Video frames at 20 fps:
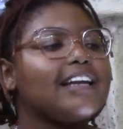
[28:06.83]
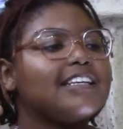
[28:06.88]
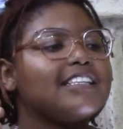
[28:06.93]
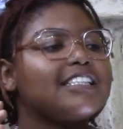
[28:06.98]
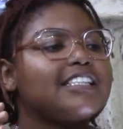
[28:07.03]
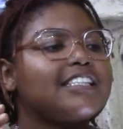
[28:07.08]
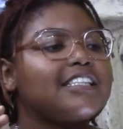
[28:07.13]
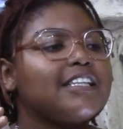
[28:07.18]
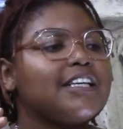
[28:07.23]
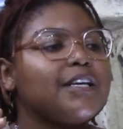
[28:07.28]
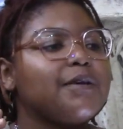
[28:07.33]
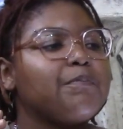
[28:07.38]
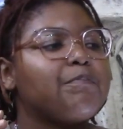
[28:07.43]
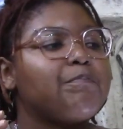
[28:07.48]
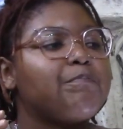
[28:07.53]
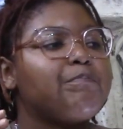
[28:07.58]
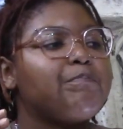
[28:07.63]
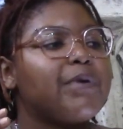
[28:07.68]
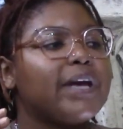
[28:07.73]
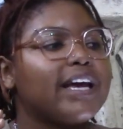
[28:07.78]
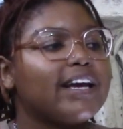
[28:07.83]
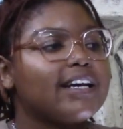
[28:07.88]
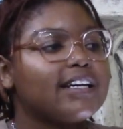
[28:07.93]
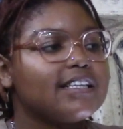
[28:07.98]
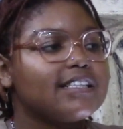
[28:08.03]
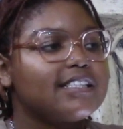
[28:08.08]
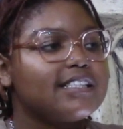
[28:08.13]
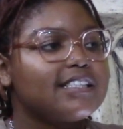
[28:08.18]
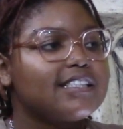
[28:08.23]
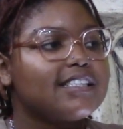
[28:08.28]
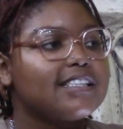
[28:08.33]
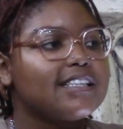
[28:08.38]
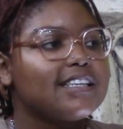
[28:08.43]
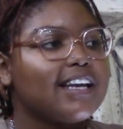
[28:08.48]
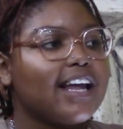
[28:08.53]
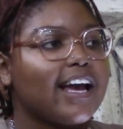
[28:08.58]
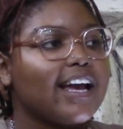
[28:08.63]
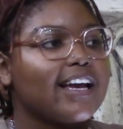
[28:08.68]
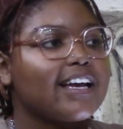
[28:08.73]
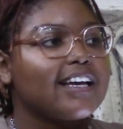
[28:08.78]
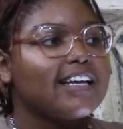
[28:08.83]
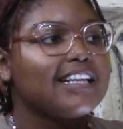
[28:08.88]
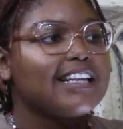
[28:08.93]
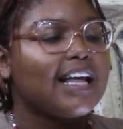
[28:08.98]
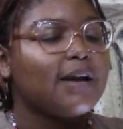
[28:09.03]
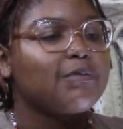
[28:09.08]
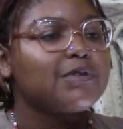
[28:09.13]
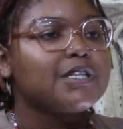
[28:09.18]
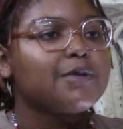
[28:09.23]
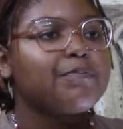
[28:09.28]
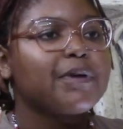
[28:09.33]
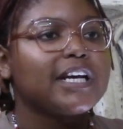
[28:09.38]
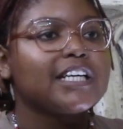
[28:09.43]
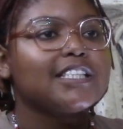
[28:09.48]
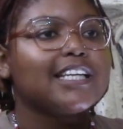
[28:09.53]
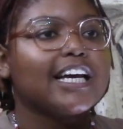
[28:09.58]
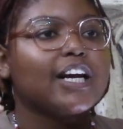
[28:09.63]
is the biggest, that was the biggest,